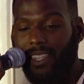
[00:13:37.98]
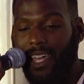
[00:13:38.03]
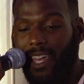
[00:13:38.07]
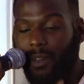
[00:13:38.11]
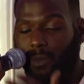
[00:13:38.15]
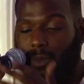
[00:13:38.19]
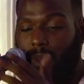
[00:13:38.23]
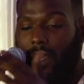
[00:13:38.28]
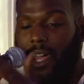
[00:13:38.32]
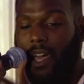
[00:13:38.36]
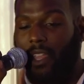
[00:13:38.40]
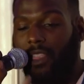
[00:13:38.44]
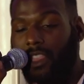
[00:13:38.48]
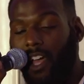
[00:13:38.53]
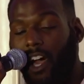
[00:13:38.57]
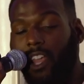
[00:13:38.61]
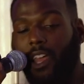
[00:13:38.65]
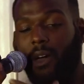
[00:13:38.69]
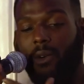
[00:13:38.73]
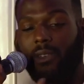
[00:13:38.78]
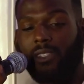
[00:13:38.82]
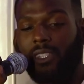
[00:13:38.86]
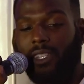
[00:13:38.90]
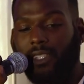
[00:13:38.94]
what I
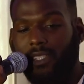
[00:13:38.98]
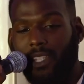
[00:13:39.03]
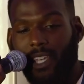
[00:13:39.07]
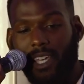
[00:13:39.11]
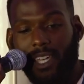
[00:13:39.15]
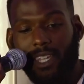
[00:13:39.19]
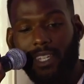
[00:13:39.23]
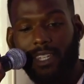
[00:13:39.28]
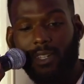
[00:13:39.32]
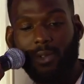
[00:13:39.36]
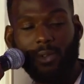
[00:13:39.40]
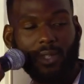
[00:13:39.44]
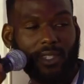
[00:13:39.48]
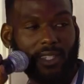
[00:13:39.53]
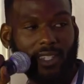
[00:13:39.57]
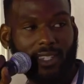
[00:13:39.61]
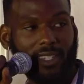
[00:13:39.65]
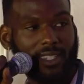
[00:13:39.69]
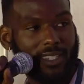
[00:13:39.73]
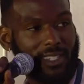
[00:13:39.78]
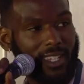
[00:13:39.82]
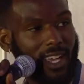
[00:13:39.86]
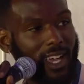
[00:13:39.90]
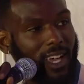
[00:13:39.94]
thought I was attaining was
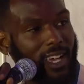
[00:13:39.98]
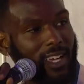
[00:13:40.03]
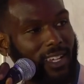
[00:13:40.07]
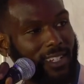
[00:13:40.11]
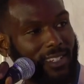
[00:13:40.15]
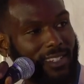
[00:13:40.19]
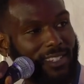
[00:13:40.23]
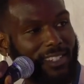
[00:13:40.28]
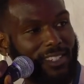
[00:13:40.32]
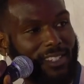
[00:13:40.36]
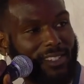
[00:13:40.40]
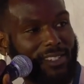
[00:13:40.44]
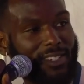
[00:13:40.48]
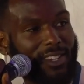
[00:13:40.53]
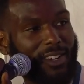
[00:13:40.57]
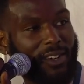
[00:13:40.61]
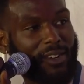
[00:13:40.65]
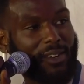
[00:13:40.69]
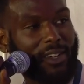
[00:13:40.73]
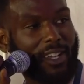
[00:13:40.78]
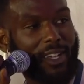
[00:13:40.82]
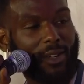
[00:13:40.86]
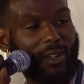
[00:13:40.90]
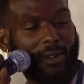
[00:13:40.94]
a design, you
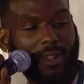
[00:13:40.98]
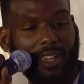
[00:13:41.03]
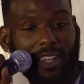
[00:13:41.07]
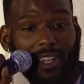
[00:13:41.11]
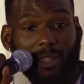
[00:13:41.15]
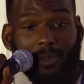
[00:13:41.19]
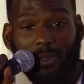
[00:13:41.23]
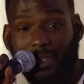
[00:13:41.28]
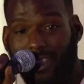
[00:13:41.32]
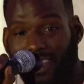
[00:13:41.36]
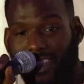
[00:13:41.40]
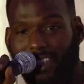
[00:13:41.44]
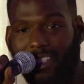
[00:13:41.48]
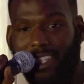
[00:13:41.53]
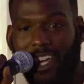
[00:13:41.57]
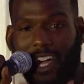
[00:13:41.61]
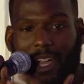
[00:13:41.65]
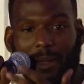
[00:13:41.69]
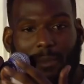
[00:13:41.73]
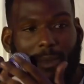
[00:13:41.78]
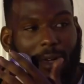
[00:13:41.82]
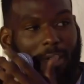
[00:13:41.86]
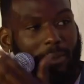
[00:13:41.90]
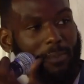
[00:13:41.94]
know, and it was
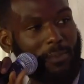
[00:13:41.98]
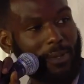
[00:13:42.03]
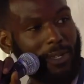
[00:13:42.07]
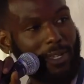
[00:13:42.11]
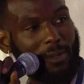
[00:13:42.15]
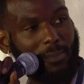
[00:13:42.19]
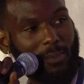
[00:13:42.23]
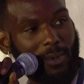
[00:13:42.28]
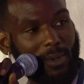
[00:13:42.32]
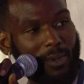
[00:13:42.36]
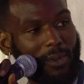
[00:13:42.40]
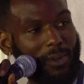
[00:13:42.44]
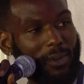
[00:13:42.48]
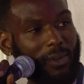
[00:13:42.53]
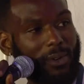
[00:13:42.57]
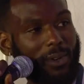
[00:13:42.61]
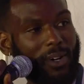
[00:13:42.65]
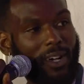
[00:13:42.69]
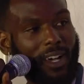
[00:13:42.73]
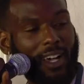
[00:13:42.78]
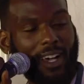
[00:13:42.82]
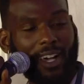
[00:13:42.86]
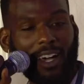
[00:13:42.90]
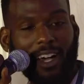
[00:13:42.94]
designed by
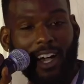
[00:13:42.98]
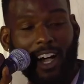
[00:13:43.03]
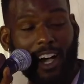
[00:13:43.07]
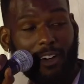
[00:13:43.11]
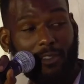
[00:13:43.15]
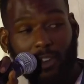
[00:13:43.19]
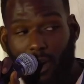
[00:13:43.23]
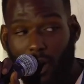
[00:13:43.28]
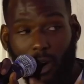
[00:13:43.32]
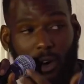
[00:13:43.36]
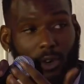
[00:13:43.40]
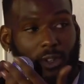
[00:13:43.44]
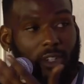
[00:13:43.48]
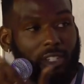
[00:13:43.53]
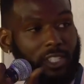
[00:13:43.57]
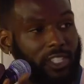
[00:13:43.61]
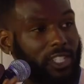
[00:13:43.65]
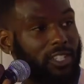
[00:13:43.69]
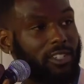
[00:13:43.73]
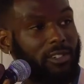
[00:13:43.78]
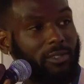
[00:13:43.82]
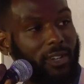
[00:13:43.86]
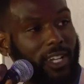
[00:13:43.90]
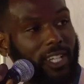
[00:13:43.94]
people of an older
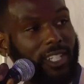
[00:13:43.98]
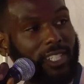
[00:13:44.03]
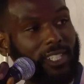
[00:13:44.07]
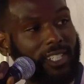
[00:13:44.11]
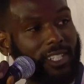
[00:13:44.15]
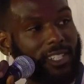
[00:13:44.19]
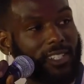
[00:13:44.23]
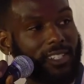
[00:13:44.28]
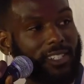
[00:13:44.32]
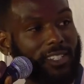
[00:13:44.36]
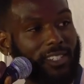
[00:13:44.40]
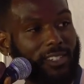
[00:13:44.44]
generation,